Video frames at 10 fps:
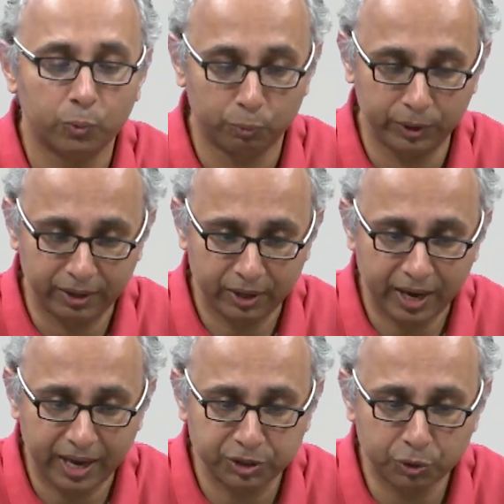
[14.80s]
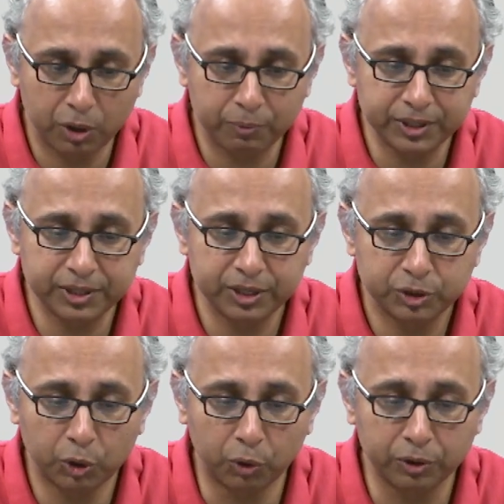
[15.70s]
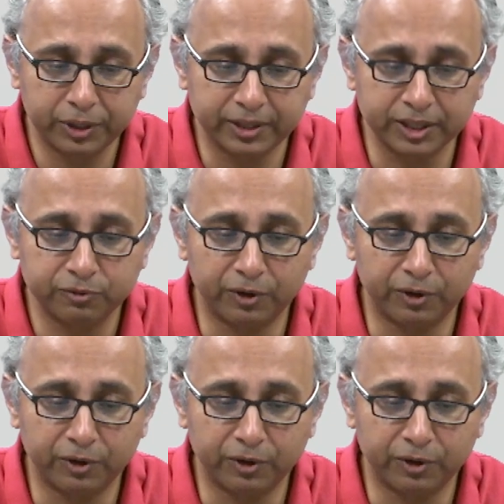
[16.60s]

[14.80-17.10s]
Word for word: We are, as always, told that this